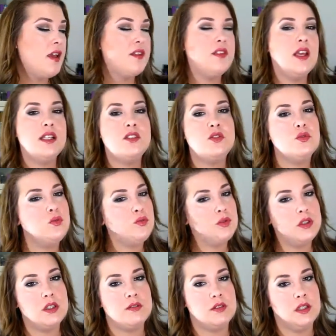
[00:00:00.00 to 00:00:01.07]
They do
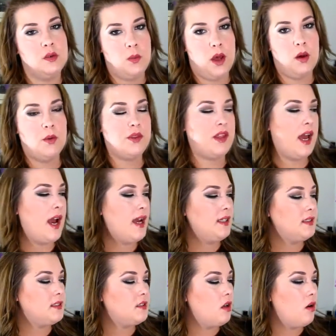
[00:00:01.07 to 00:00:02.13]
really, really well with that.
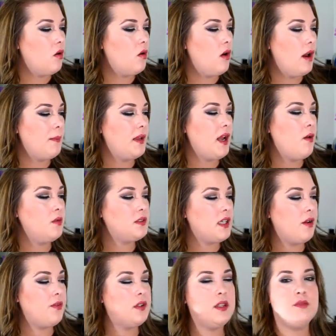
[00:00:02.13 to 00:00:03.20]
So, I mean, I would
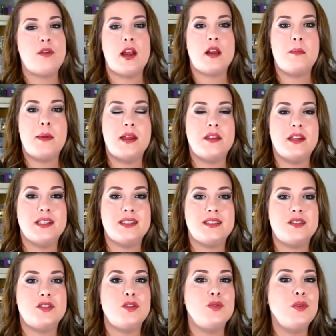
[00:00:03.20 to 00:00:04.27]
definitely recommend this
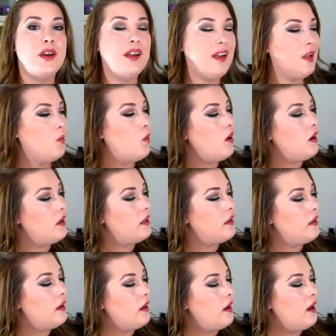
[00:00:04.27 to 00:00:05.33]
to anyone.